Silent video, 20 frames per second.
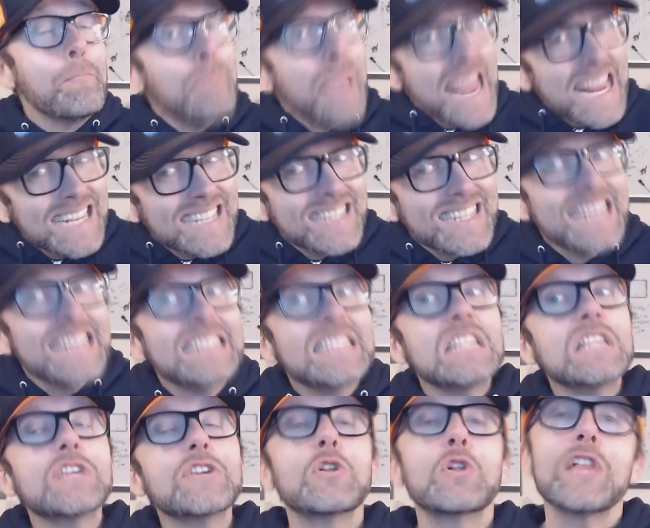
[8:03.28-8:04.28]
that makes things
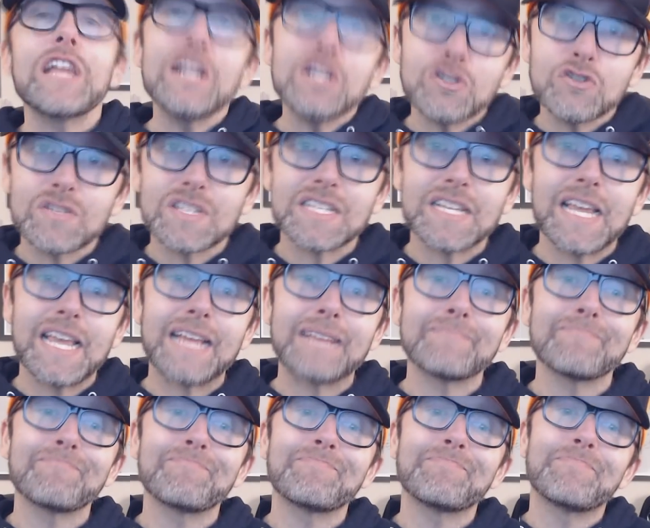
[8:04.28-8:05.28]
a little
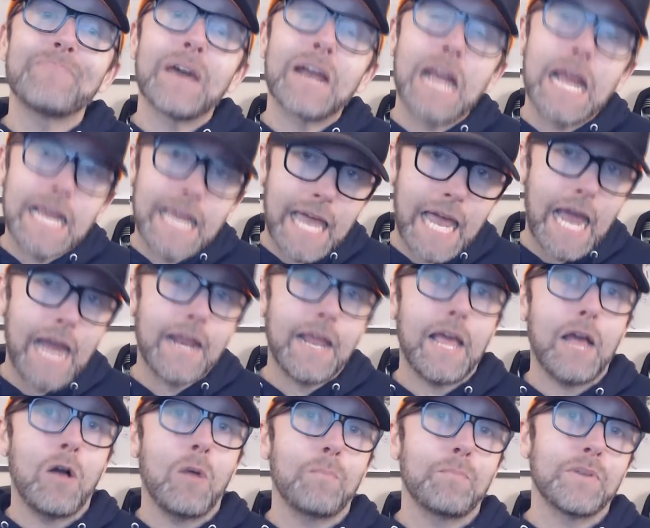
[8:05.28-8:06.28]
interesting, but I can't
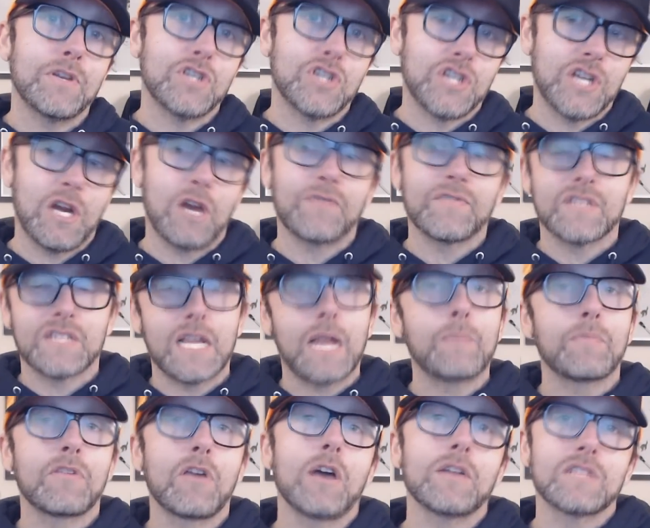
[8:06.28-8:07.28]
help but share the
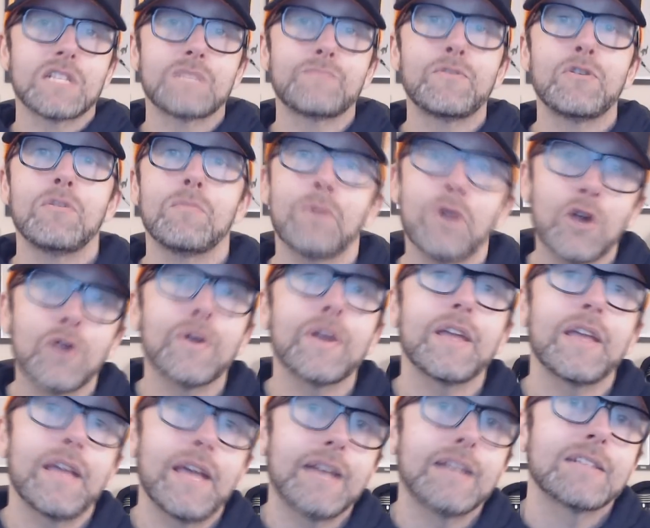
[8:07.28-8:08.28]
same thoughts as Bill
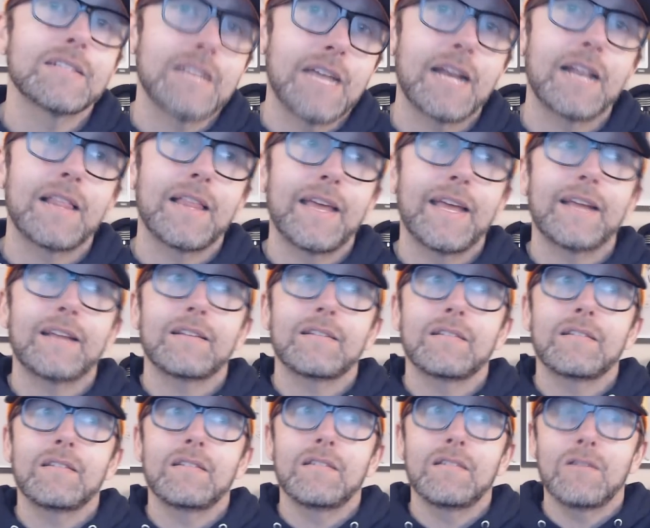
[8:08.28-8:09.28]
Murray, and it's kind of like
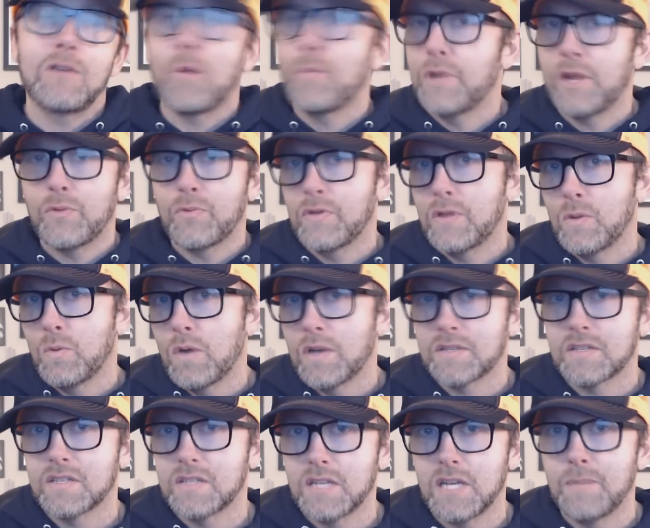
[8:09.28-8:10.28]
nobody really
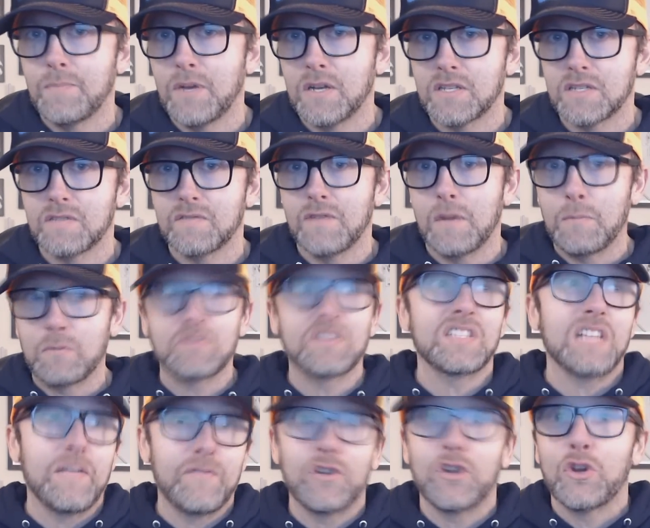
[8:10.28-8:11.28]
wants to see a bunch of
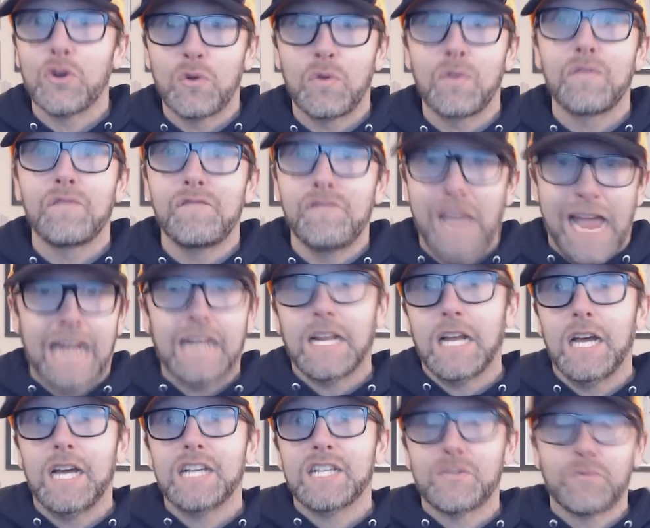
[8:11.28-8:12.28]
almost 70-year-old fat
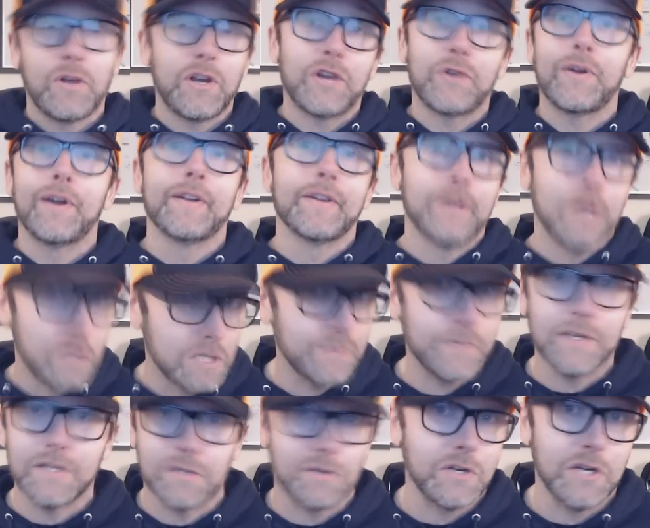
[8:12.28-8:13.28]
guys running around in
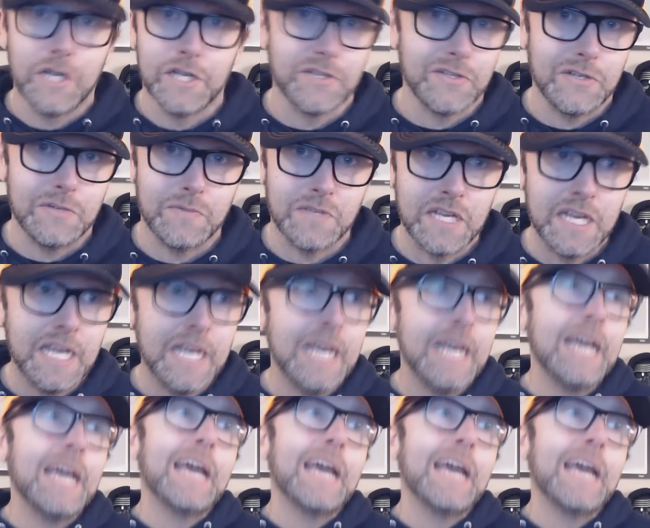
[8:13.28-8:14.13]
Ghostbuster costumes.